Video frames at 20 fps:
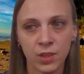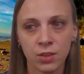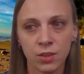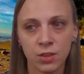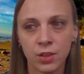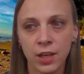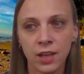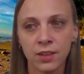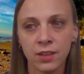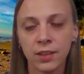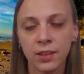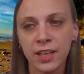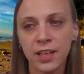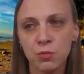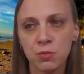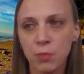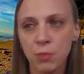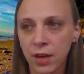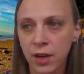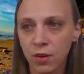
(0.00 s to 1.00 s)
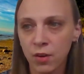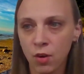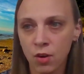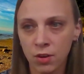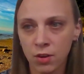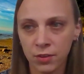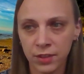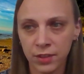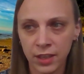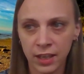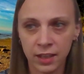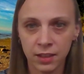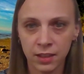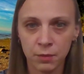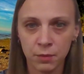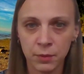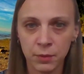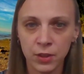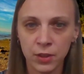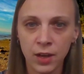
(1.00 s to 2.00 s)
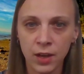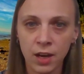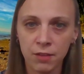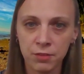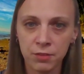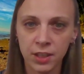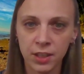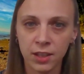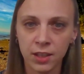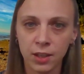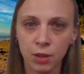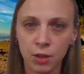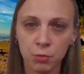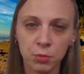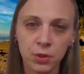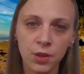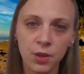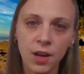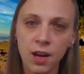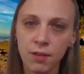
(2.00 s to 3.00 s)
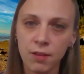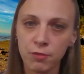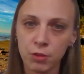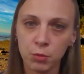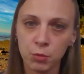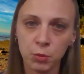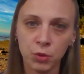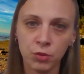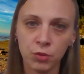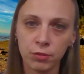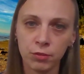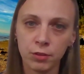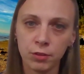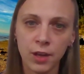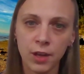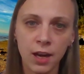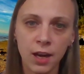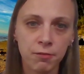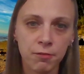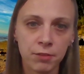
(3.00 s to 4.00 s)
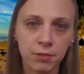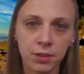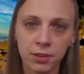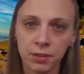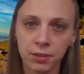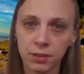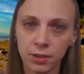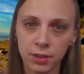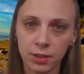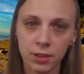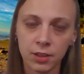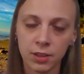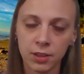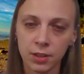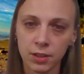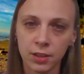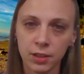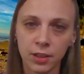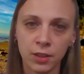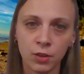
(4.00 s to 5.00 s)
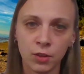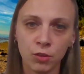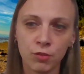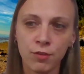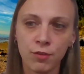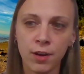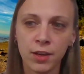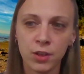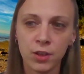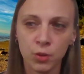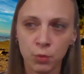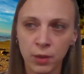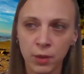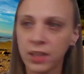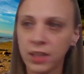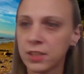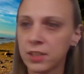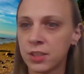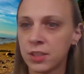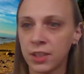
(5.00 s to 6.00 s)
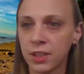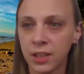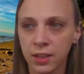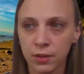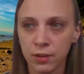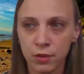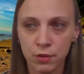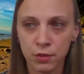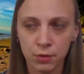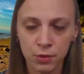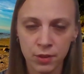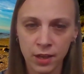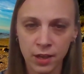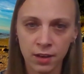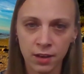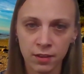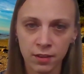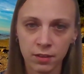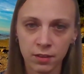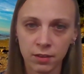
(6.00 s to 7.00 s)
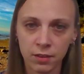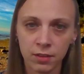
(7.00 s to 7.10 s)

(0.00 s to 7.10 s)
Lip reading: can't lay in bed all day. I mean, you have to get up, you have to move, you have to, find a way to get through that.